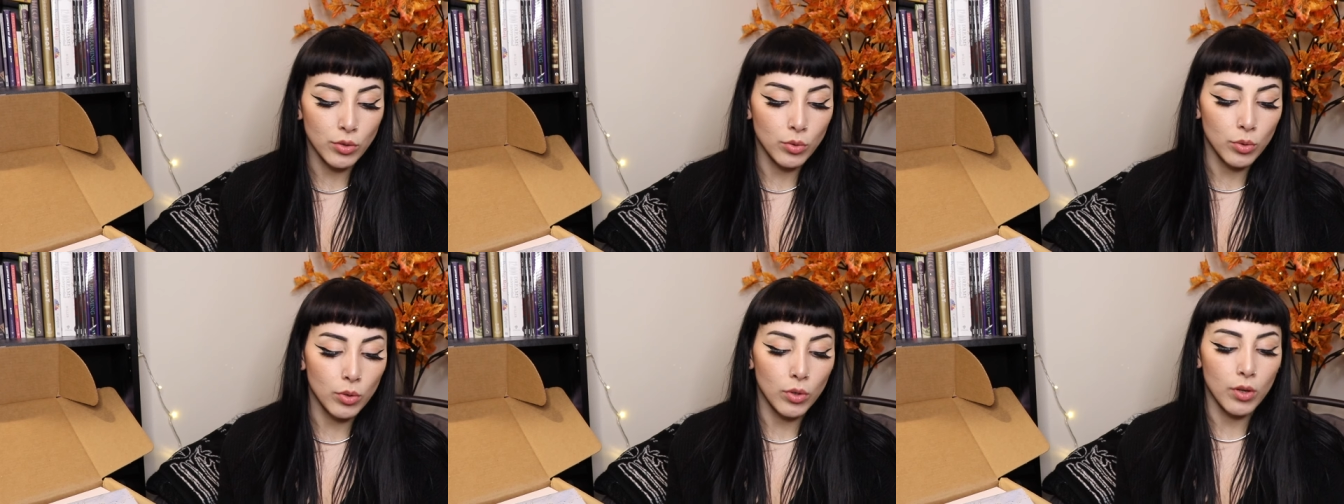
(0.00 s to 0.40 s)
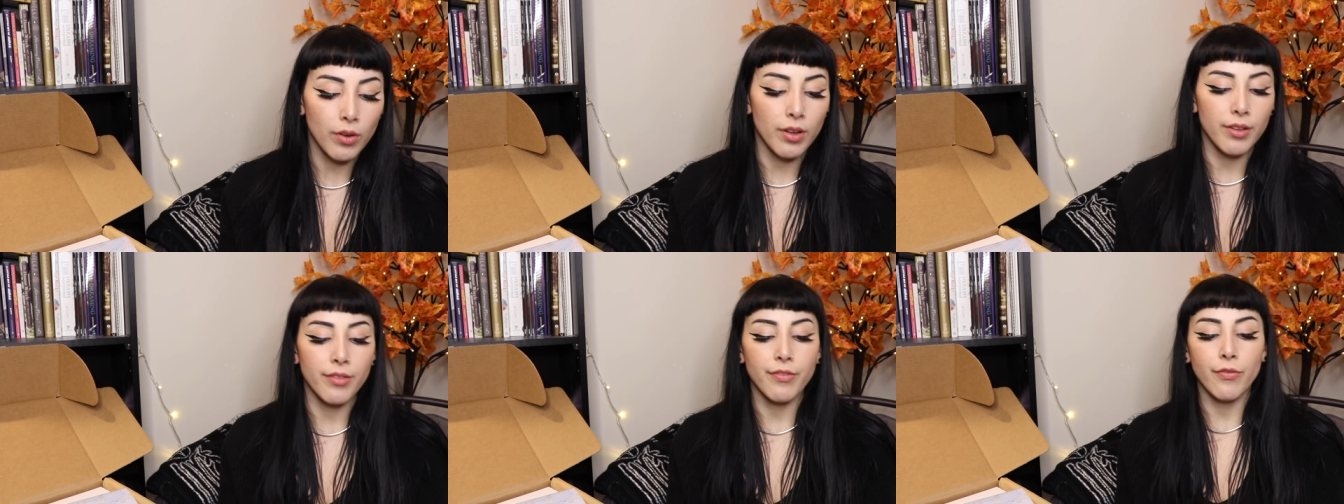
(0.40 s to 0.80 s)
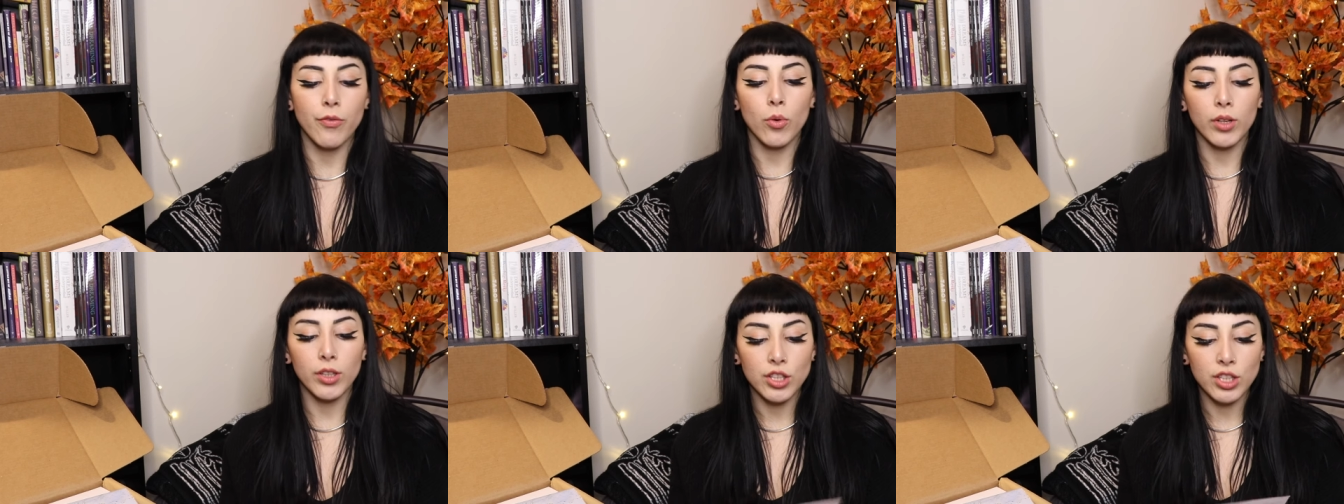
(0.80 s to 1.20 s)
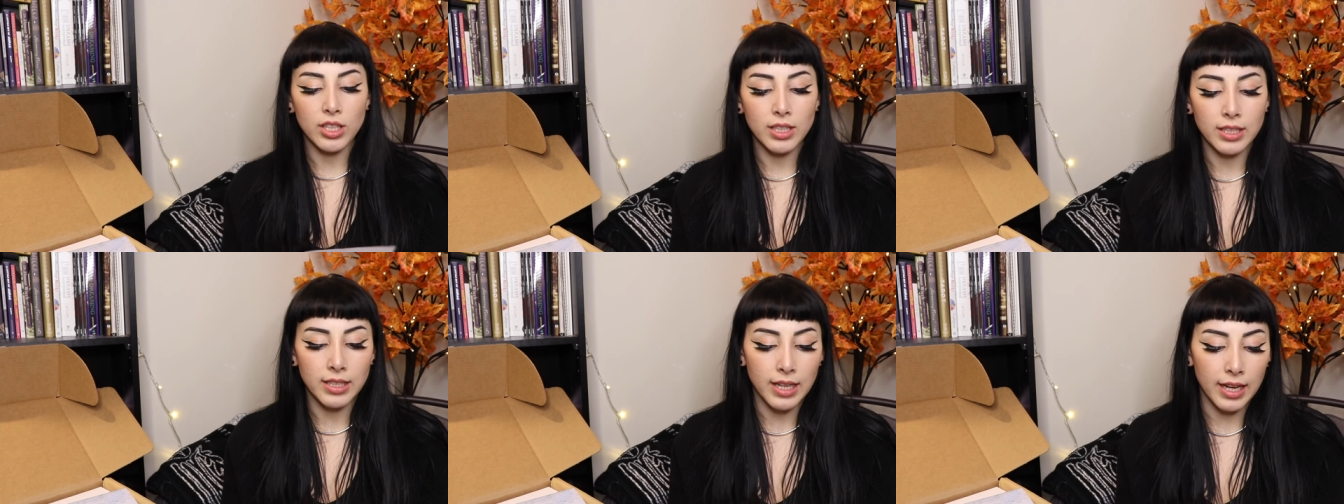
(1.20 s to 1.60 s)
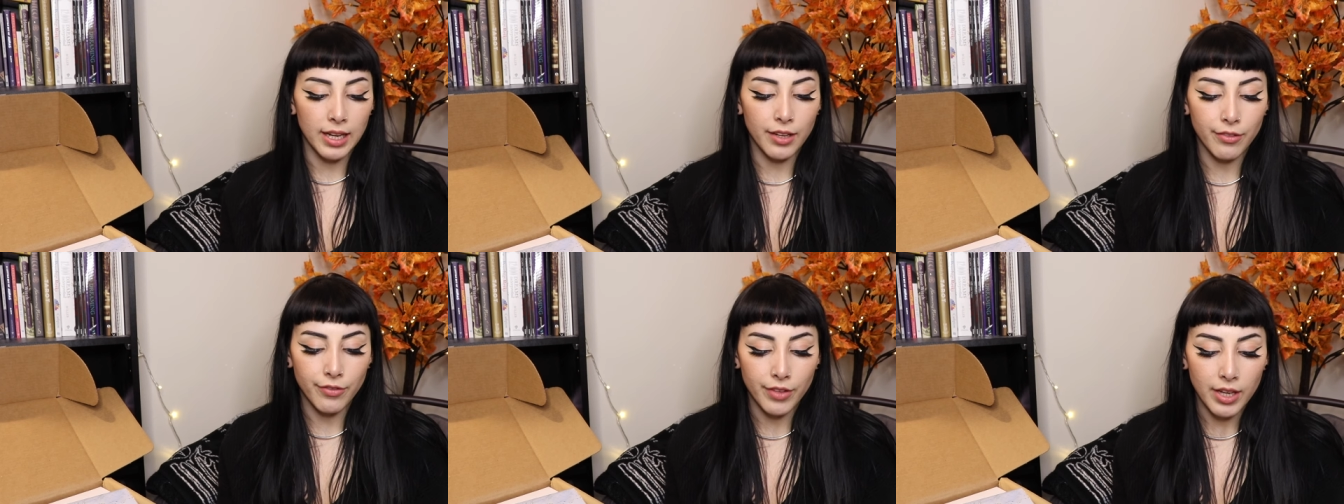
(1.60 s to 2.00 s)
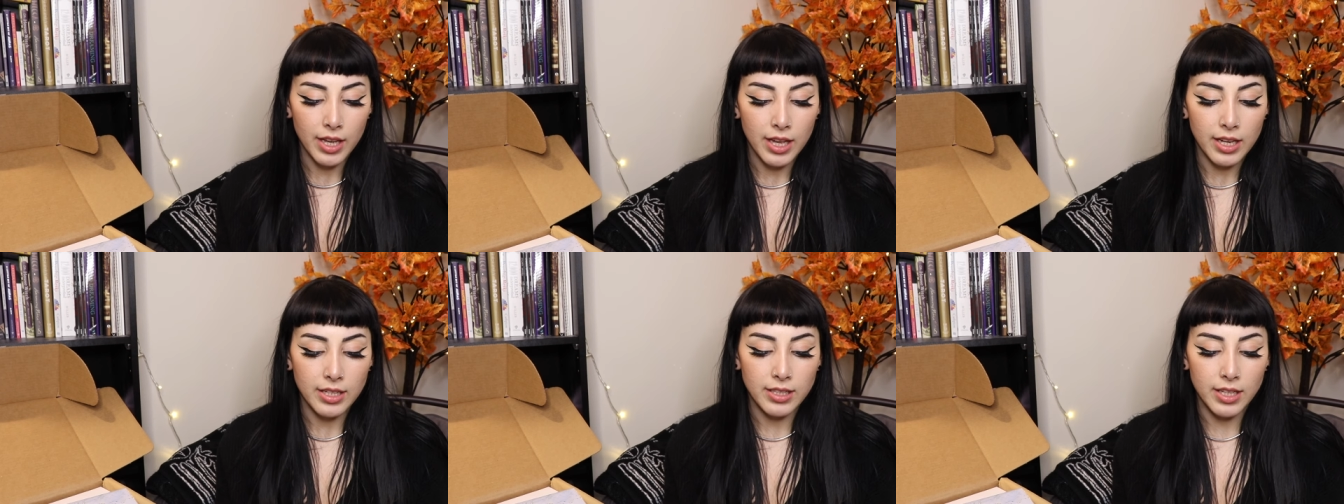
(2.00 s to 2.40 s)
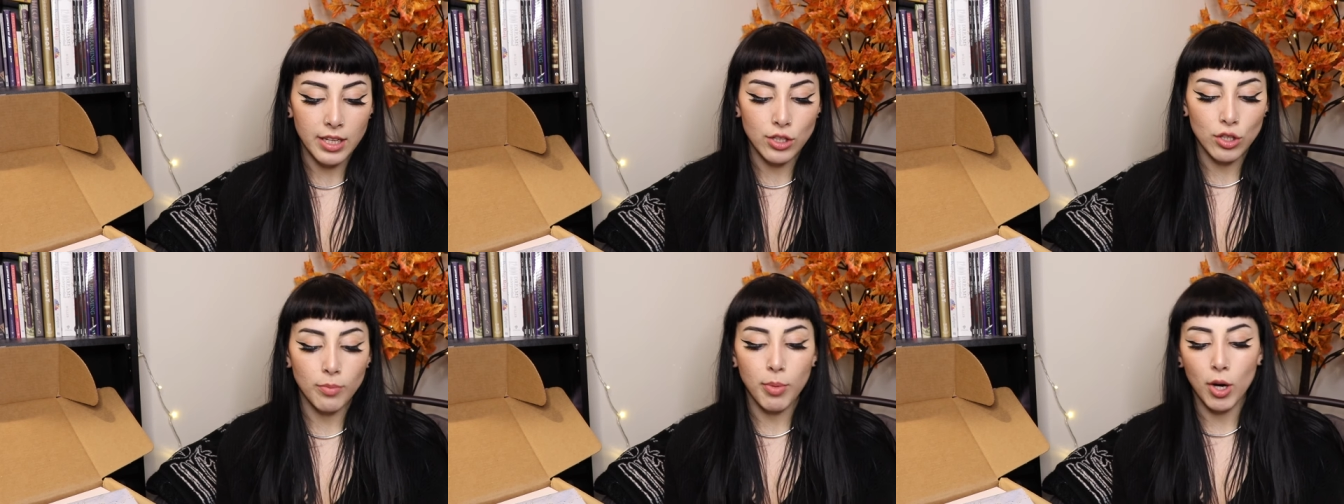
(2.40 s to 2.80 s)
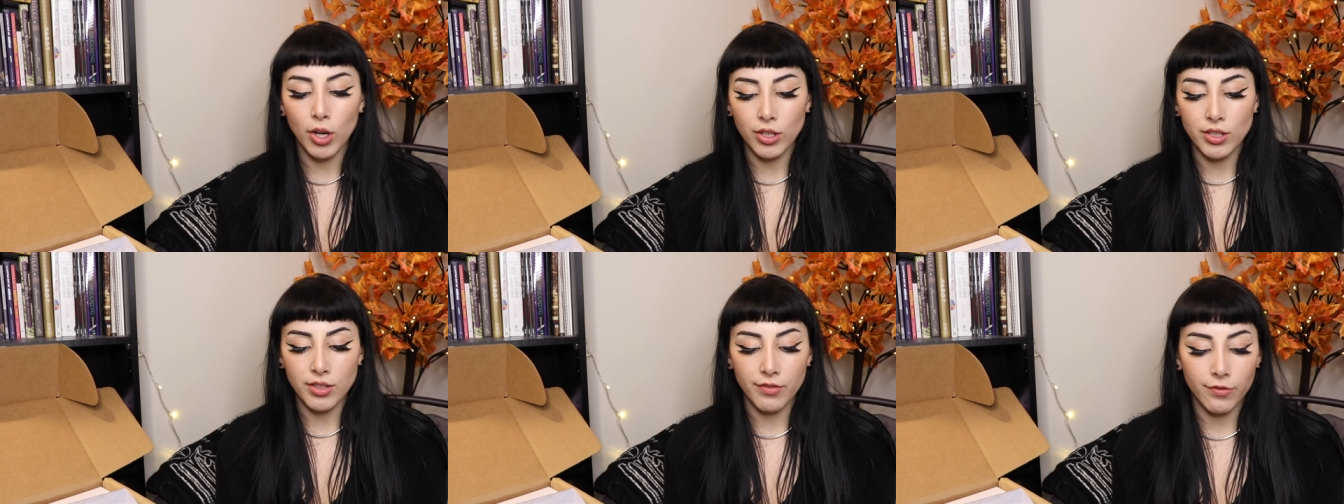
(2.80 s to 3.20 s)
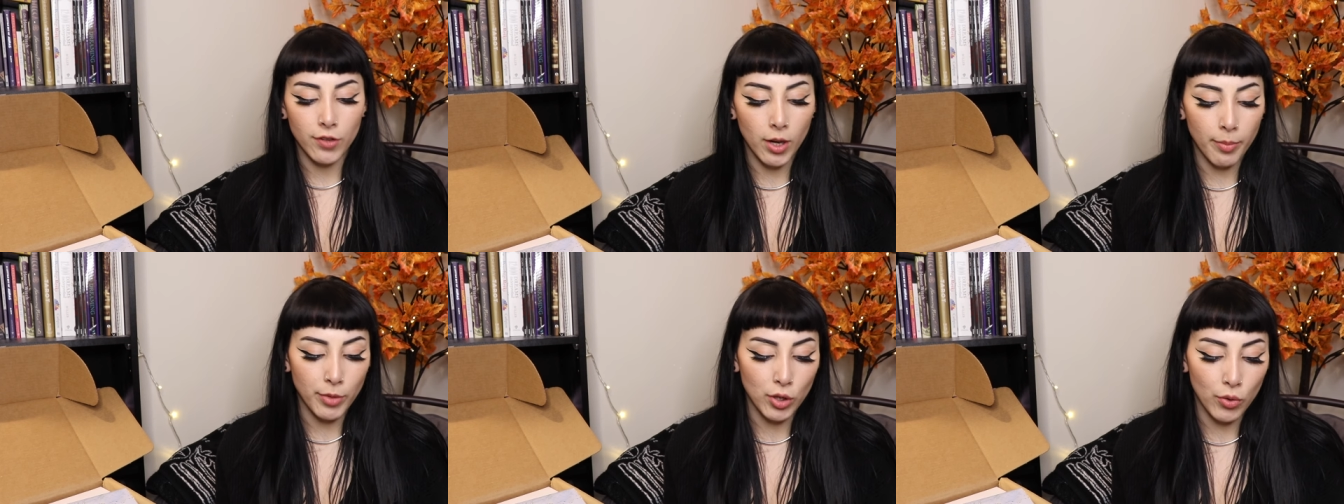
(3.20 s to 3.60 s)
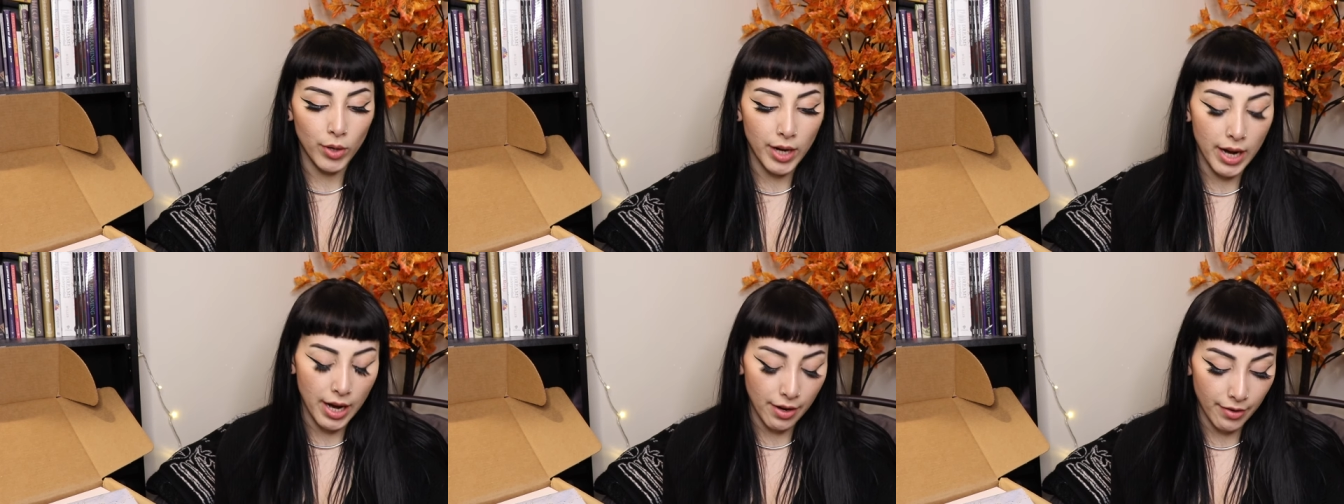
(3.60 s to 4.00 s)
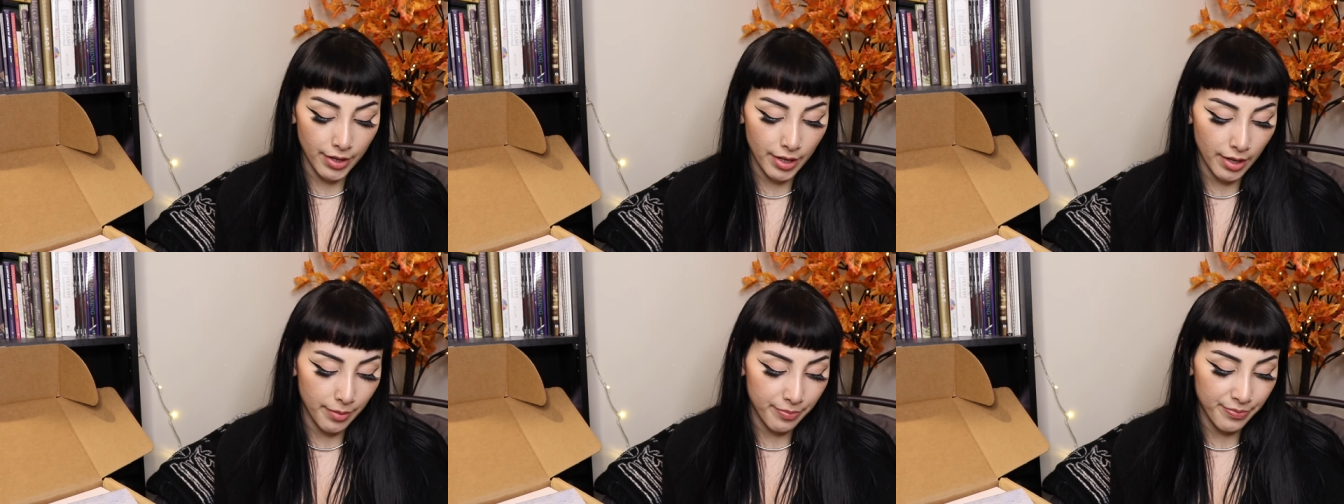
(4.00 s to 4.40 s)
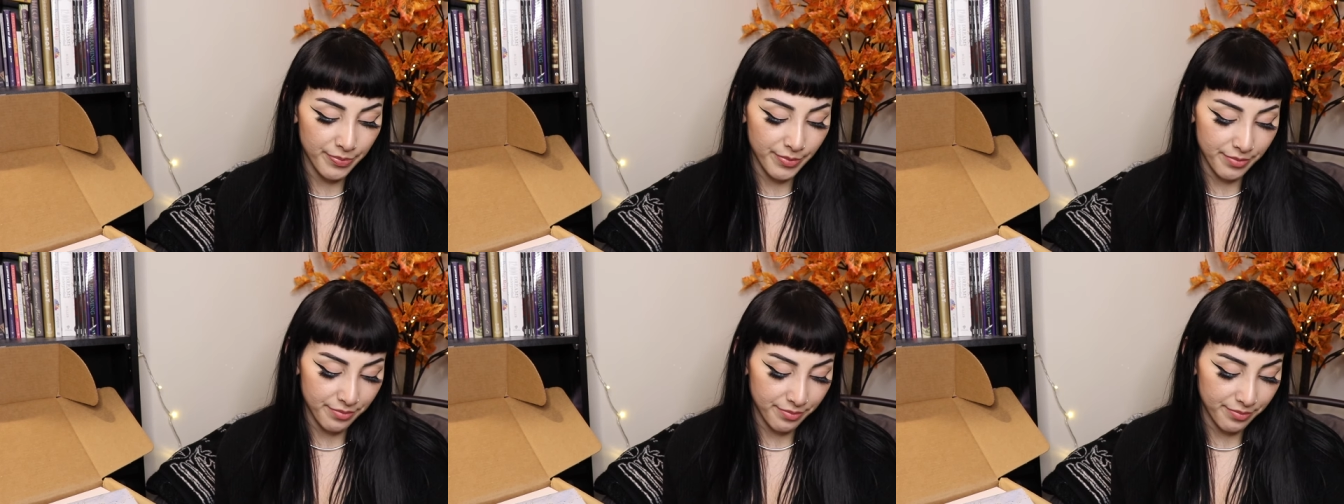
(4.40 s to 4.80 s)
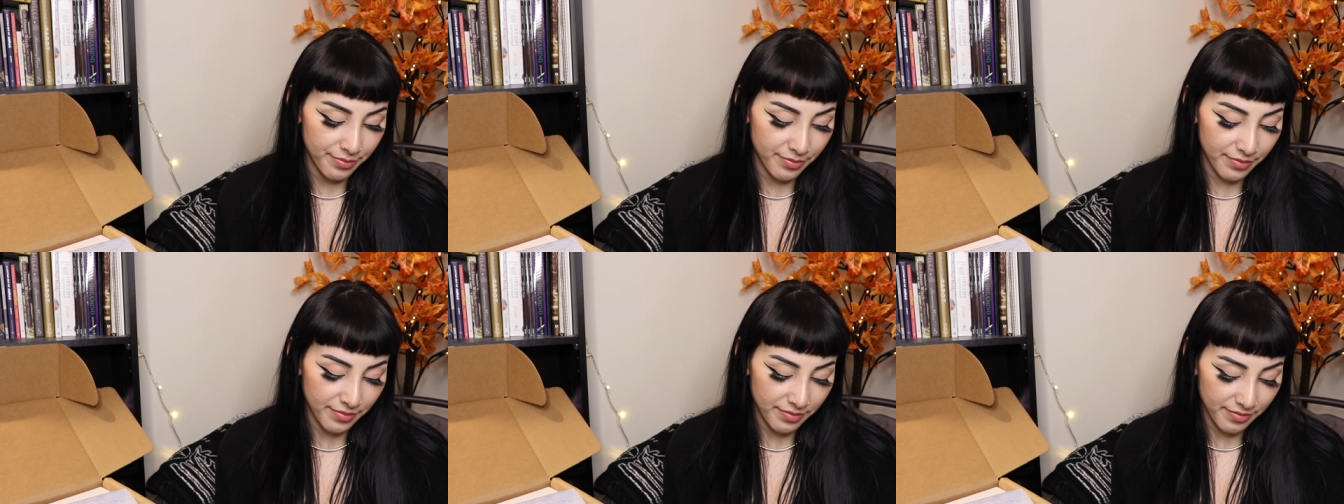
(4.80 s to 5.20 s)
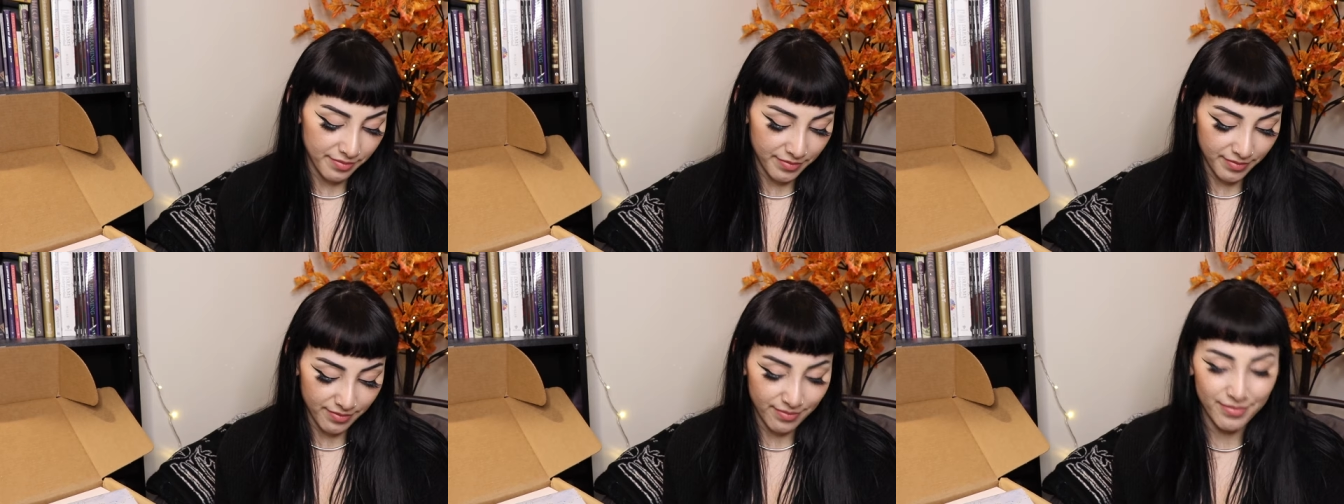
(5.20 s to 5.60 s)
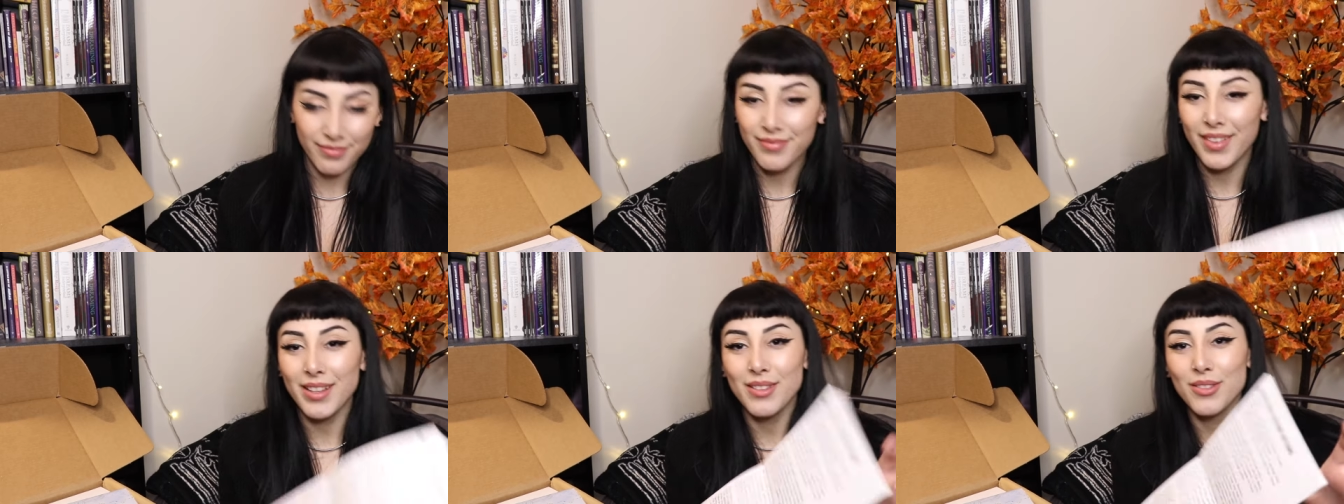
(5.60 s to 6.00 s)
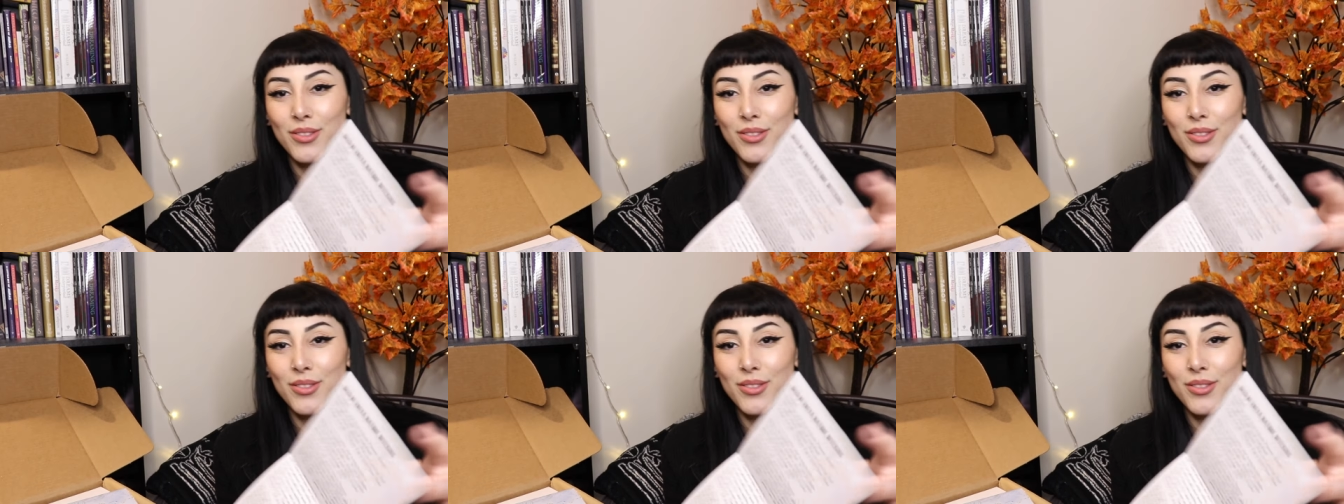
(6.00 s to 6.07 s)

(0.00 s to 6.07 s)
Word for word: tool, a foraging knife, nature parts from your area. That's